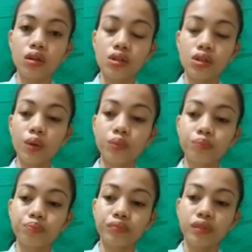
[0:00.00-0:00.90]
So,
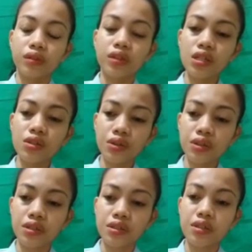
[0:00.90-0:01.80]
this
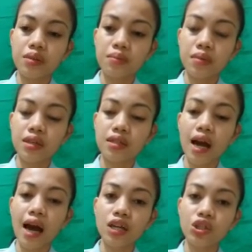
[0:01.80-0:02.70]
criticism is
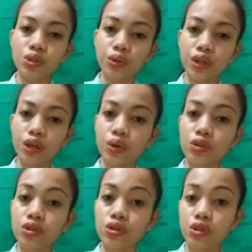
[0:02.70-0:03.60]
actually
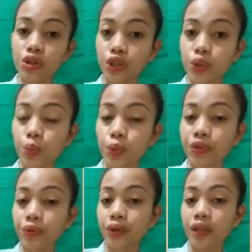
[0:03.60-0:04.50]
concerned with
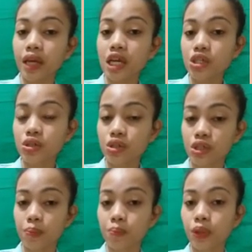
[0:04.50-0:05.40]
the
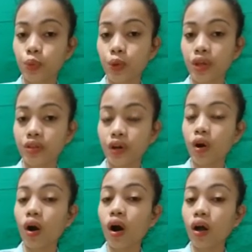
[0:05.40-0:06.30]
relationship between the
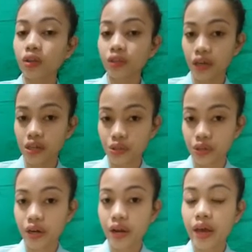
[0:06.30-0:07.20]

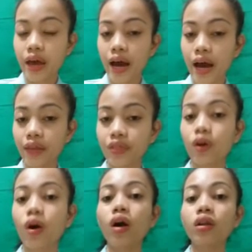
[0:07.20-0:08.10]
colonizer and the
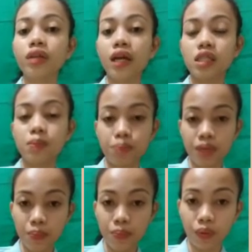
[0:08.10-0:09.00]
colonized
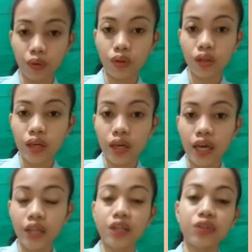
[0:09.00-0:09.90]
people
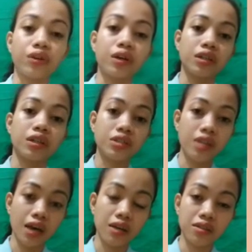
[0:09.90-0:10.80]
in literary
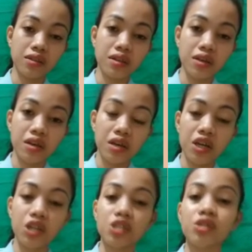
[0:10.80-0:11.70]
texts.
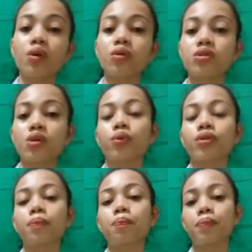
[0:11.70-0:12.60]
It is also
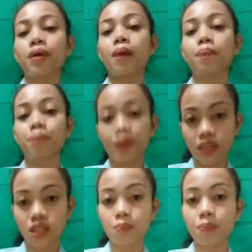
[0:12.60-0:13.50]
a
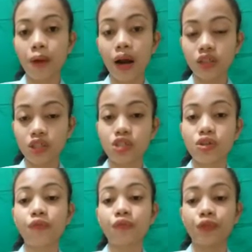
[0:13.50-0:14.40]
best practice
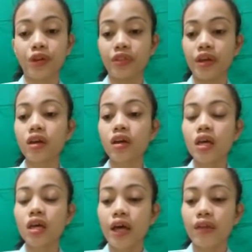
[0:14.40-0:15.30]
of reading
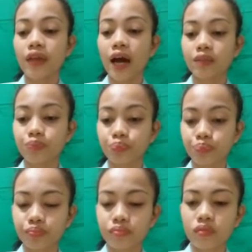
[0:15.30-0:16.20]
that
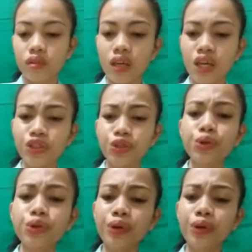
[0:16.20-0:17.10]

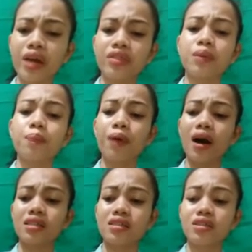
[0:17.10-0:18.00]
interrogate the
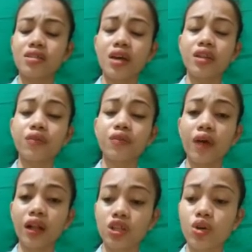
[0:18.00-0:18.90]
process and the
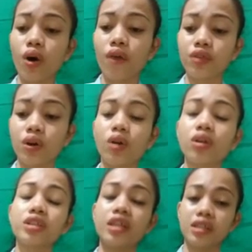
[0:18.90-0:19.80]
value of the
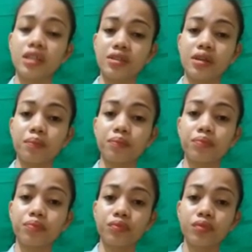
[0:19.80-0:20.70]
colonialism.
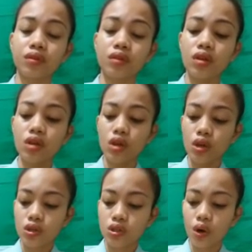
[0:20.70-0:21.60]

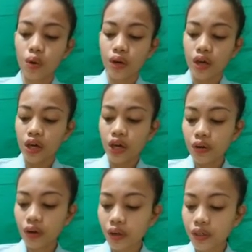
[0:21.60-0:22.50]
So
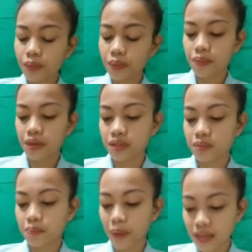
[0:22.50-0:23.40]
here are the
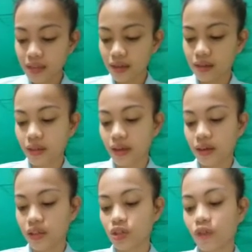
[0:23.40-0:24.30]
basic
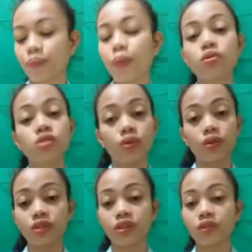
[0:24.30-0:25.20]
tenets of
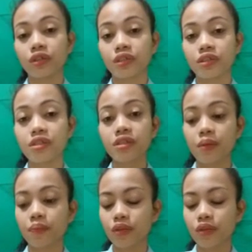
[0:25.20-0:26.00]
post-colonial criticism.